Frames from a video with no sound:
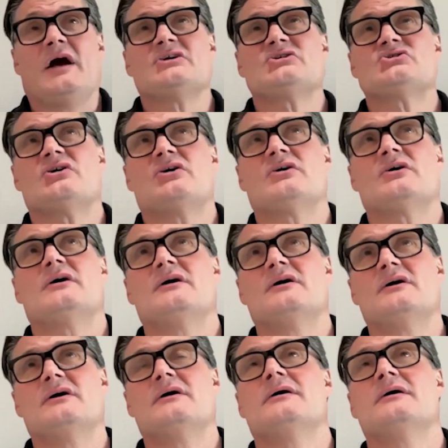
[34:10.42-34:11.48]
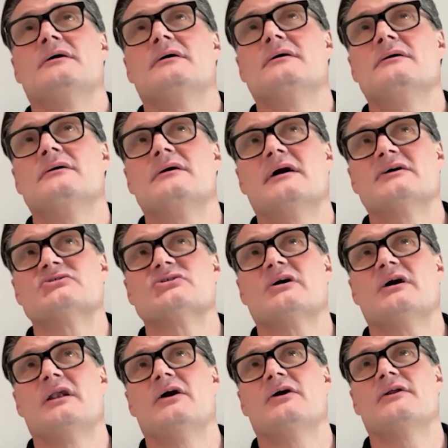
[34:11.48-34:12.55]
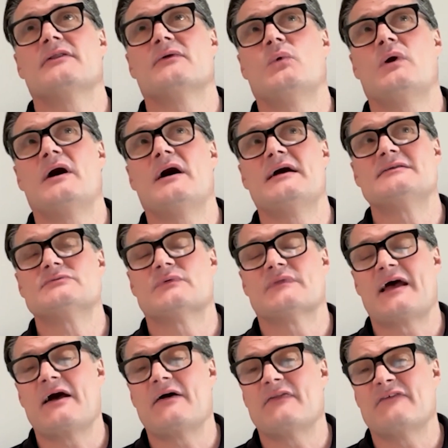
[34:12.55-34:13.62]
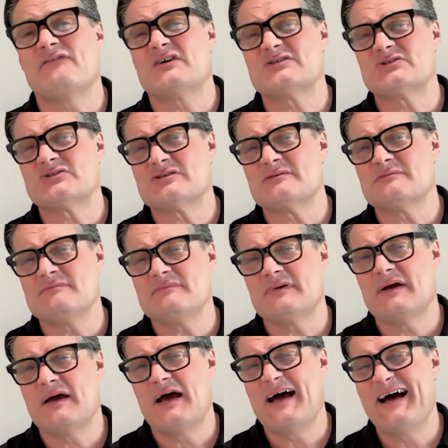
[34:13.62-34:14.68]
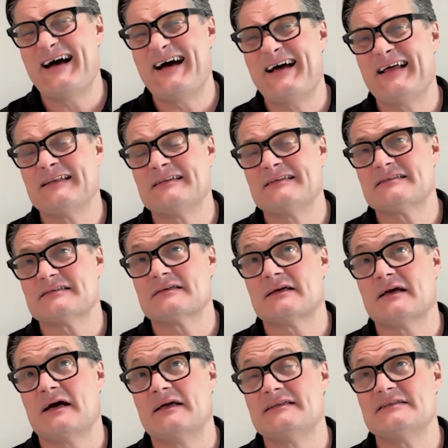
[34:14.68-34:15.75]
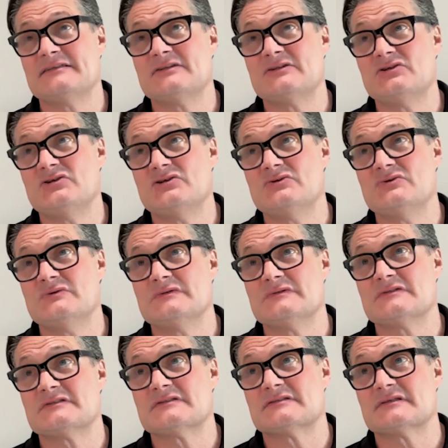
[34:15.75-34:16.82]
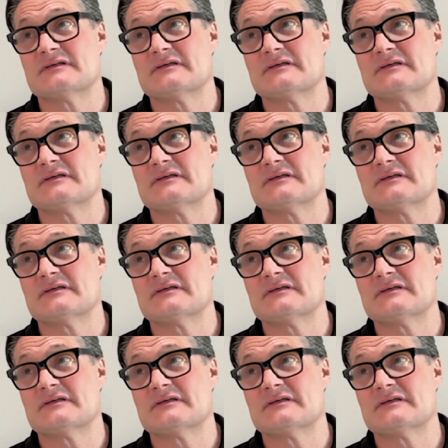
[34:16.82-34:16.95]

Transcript: shot I shot a lot of the wides without the frustum, and I didn't use